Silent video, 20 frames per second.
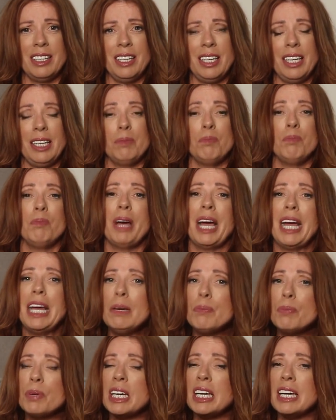And
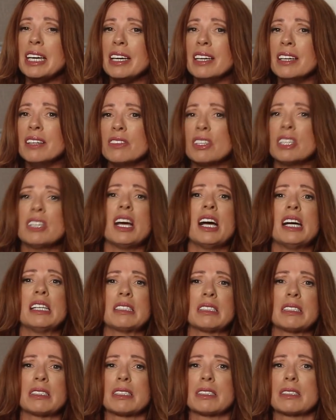maybe the
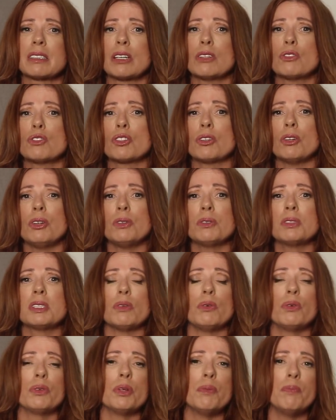narcissist controls
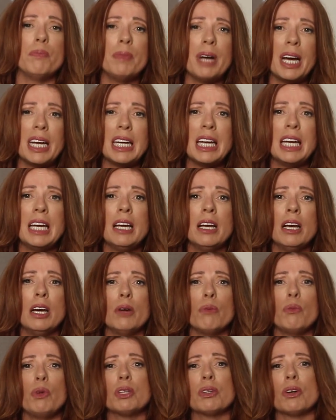all the money,
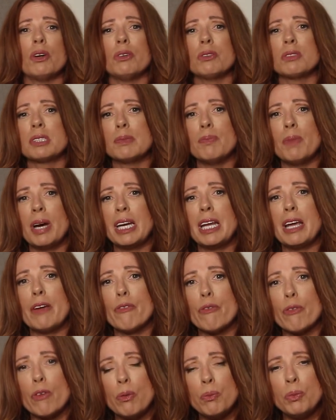withholds money
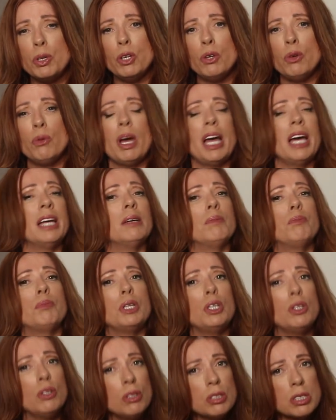from you, and
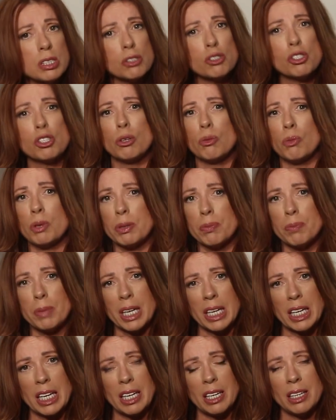abuses you with
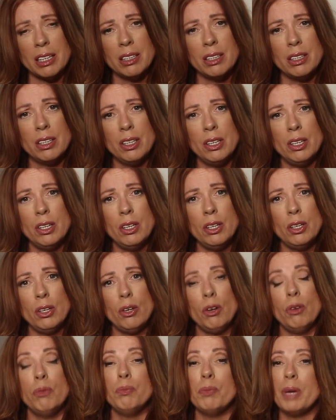money.
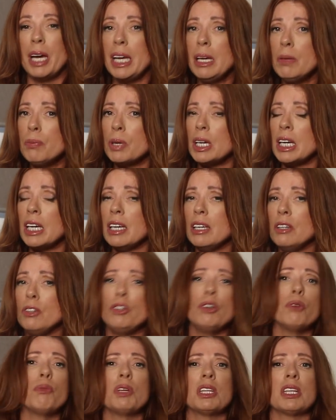Or maybe
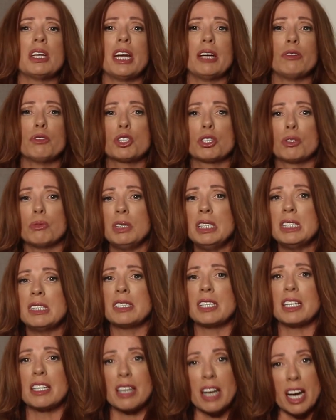you're with an
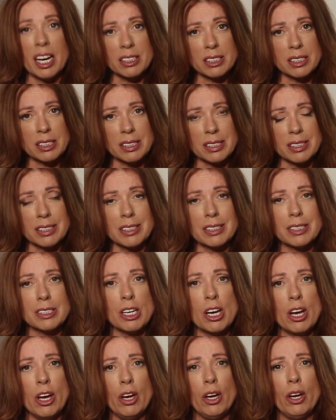altruistic narcissist
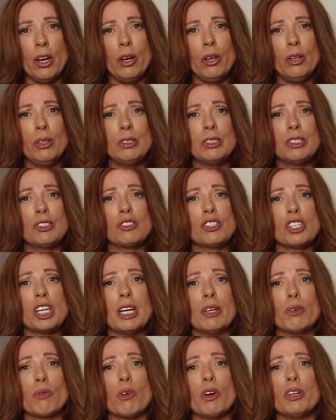whose
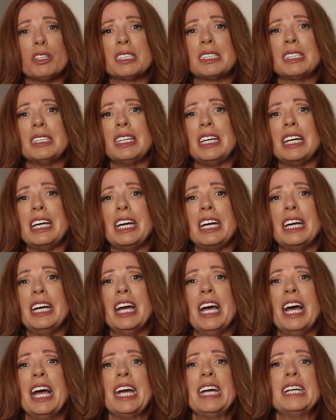generosity
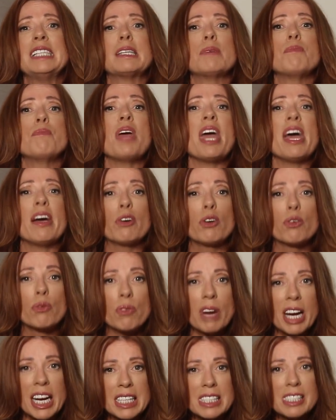is about
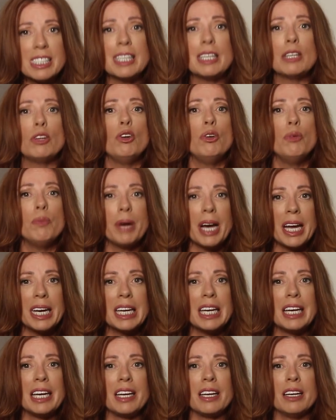granting you
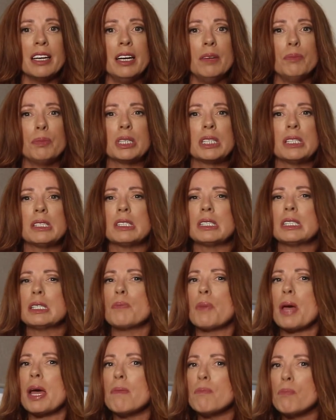money, but this is
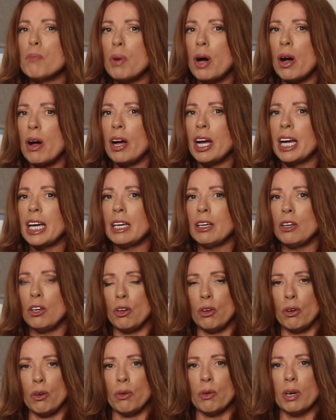about buying
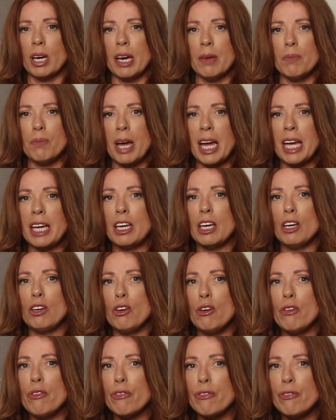you and making
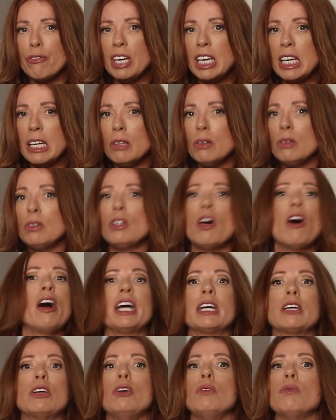you feel
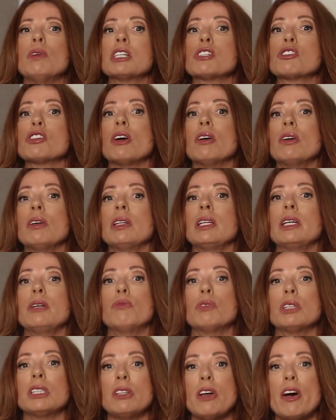like you are totally
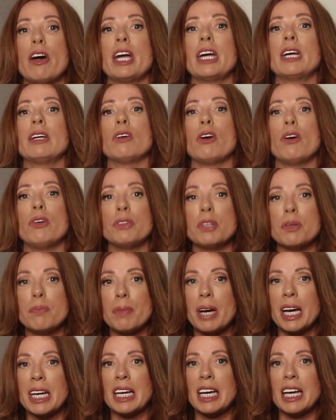reliant on the
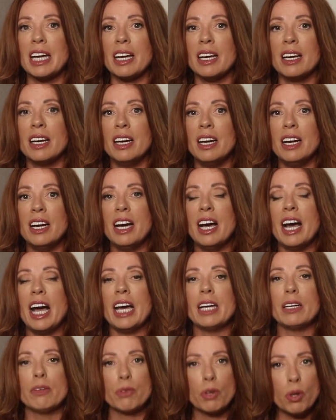money.
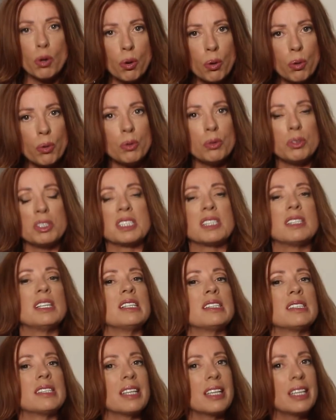And of course,
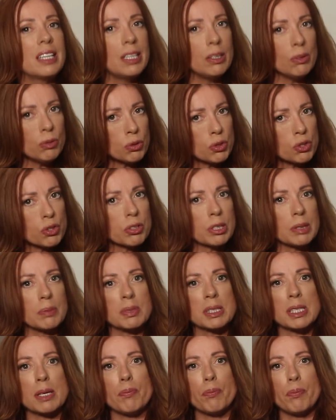there's the guilt
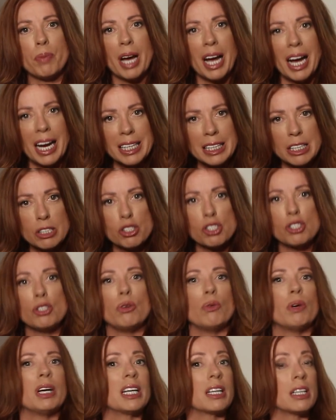trips that punish
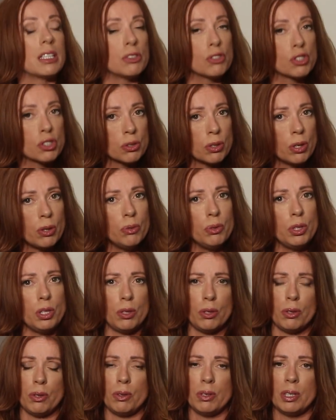you and control
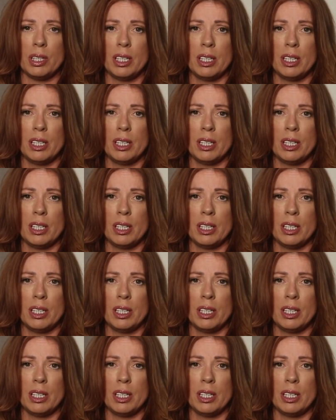you.